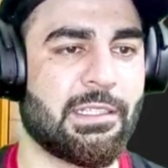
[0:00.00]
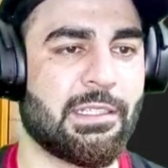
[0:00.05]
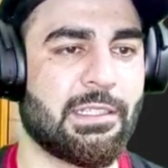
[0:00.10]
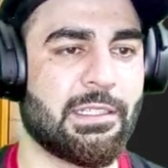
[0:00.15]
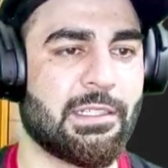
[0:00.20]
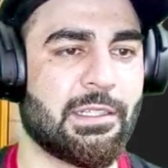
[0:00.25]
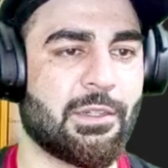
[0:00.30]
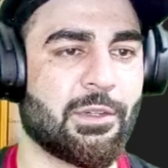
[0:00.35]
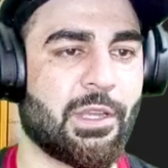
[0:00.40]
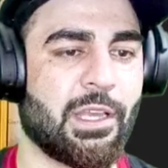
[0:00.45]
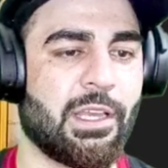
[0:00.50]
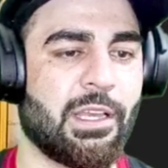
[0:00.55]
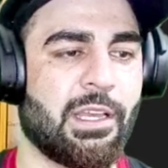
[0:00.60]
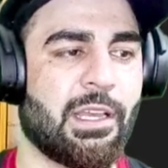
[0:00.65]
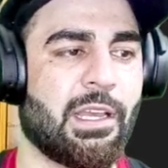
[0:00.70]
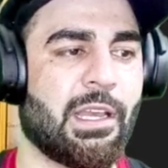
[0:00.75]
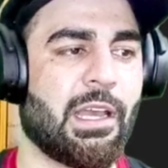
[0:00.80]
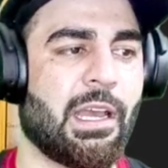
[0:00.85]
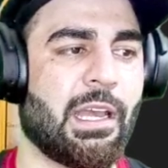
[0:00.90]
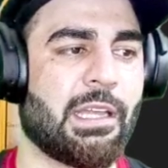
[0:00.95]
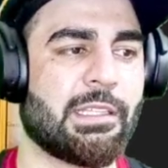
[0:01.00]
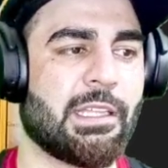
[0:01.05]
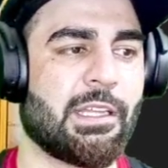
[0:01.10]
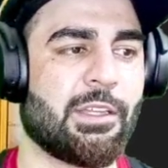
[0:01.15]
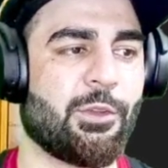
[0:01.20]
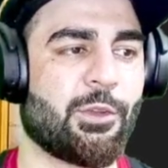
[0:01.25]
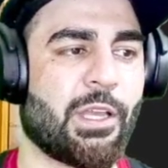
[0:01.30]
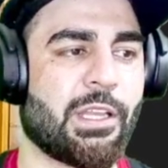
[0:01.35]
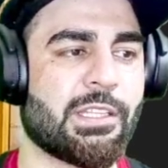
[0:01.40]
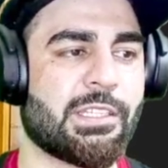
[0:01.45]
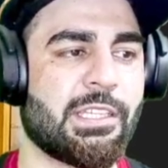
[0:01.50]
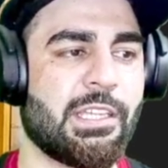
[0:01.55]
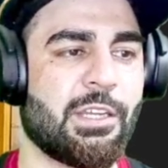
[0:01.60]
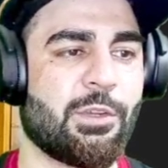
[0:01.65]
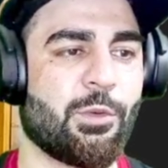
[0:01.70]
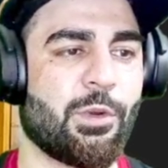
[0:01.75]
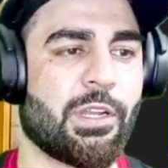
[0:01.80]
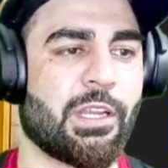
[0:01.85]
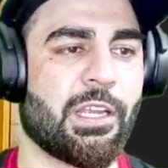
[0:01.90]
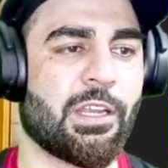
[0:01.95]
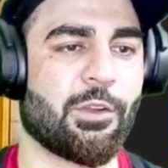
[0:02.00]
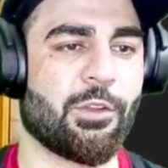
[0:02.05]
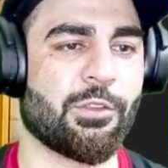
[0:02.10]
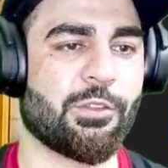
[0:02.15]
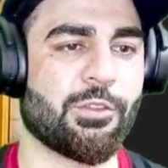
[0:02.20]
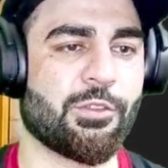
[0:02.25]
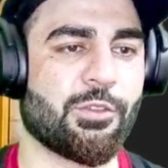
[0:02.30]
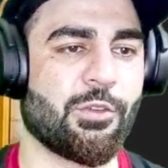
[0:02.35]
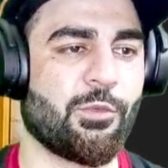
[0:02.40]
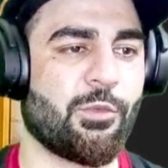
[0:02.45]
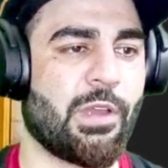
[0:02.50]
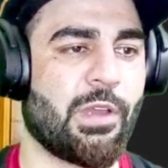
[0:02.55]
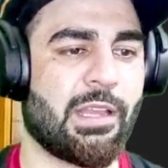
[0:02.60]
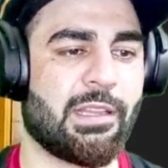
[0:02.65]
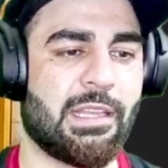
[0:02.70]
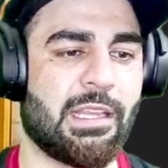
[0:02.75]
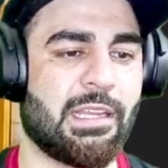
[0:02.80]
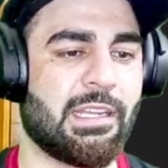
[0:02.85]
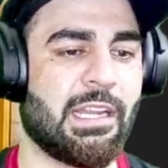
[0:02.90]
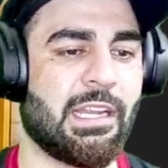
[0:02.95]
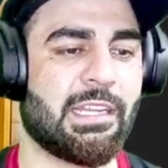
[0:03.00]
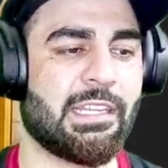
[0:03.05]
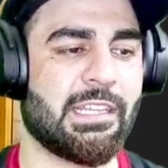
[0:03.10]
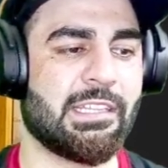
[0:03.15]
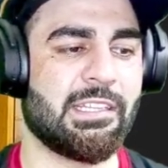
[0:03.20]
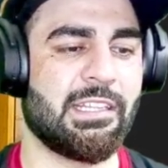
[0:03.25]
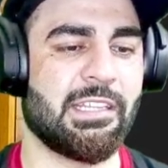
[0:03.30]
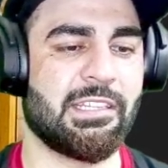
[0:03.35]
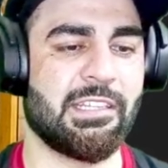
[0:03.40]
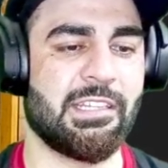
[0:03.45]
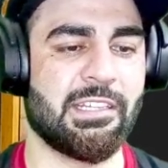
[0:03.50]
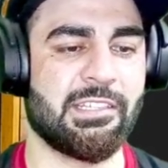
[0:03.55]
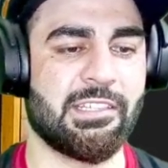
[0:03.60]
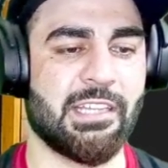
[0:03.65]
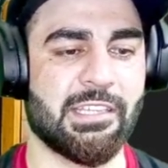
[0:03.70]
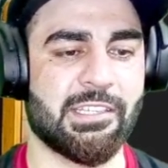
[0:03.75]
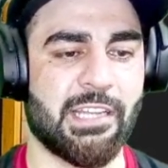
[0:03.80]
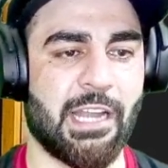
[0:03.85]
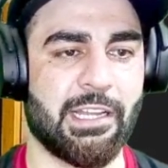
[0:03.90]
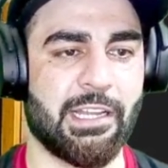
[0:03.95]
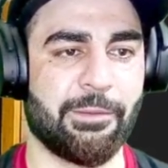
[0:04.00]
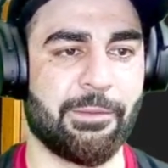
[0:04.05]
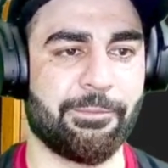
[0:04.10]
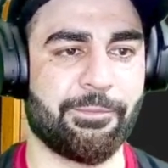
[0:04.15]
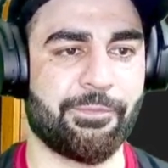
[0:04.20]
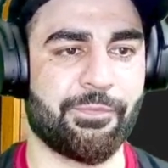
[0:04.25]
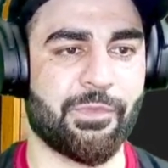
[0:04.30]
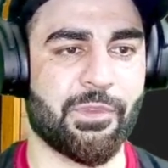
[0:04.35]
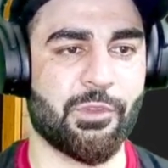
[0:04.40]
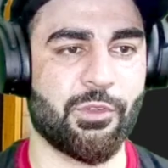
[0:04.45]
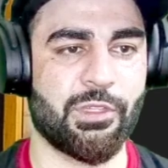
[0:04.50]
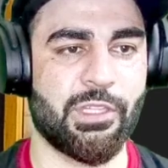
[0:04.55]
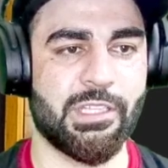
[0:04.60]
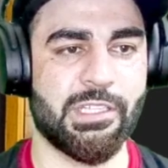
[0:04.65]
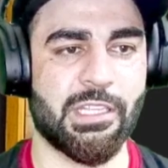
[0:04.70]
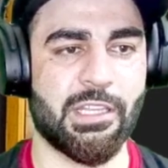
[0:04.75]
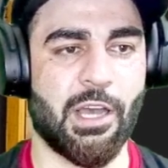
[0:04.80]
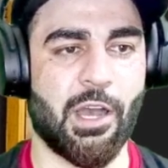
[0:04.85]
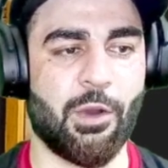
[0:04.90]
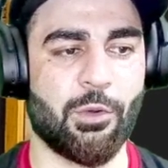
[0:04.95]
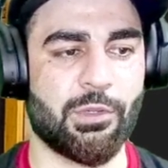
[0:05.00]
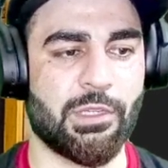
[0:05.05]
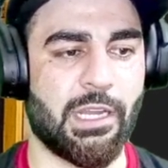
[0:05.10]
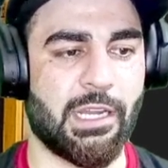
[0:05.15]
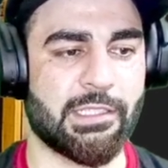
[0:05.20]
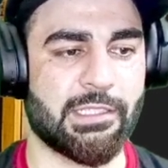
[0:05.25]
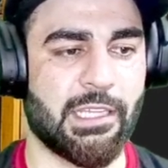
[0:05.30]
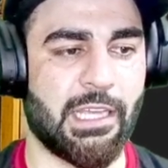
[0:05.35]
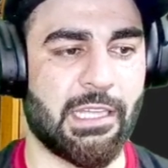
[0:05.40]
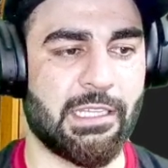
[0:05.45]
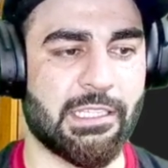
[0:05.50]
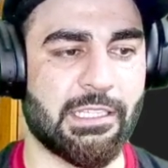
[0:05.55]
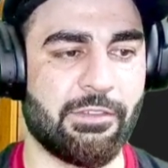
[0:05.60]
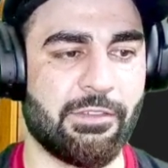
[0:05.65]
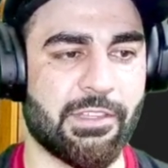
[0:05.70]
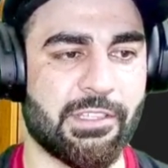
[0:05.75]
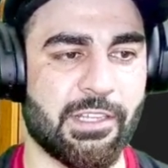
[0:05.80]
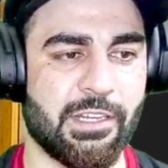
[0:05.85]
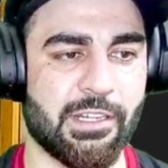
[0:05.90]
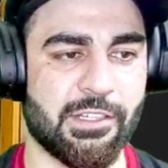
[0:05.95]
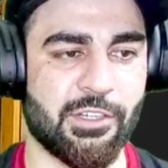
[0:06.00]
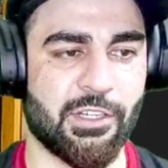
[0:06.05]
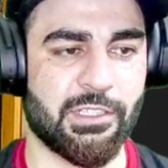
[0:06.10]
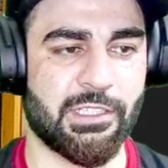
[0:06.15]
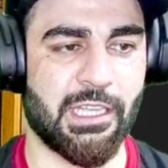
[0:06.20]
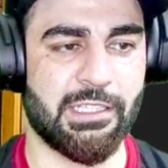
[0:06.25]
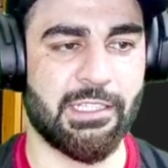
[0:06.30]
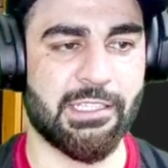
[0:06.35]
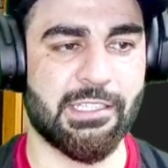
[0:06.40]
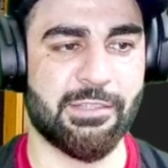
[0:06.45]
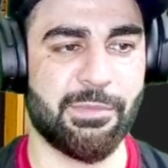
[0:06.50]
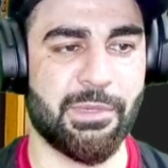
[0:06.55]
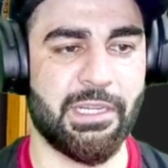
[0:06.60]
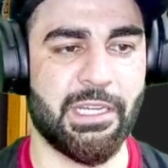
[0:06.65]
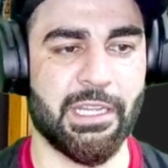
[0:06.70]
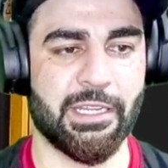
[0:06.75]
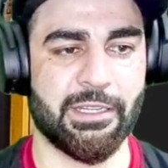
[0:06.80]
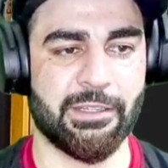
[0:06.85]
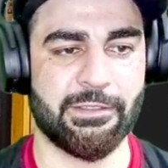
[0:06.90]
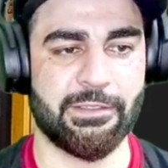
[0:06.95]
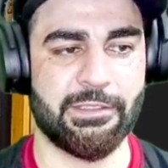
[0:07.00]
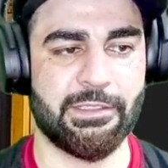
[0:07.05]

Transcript: Okay, and then you can see it over here also. So it is just random. So these are the outlier thing, and these are whiskers or thing, and this is median.